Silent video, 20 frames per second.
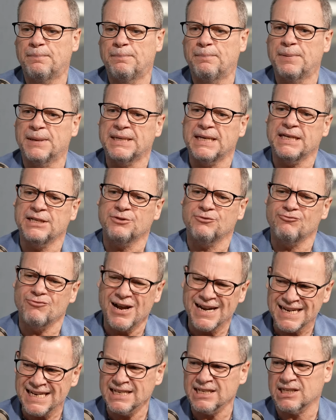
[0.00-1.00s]
But his
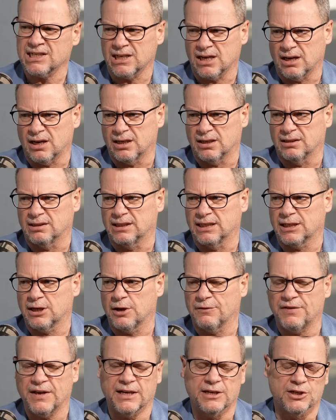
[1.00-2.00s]
running style,
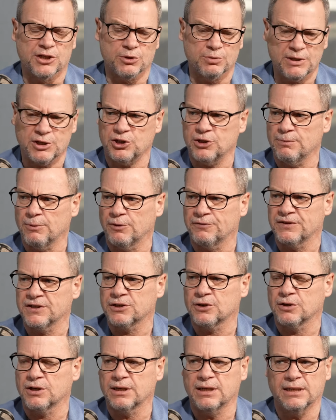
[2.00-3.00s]
Nico, if they can switch him off, he's
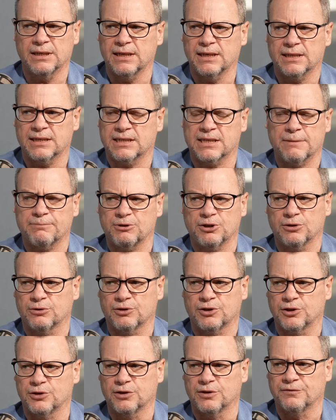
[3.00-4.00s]
got an
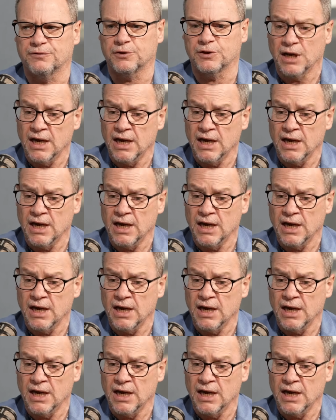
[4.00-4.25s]
exceptional turn of foot.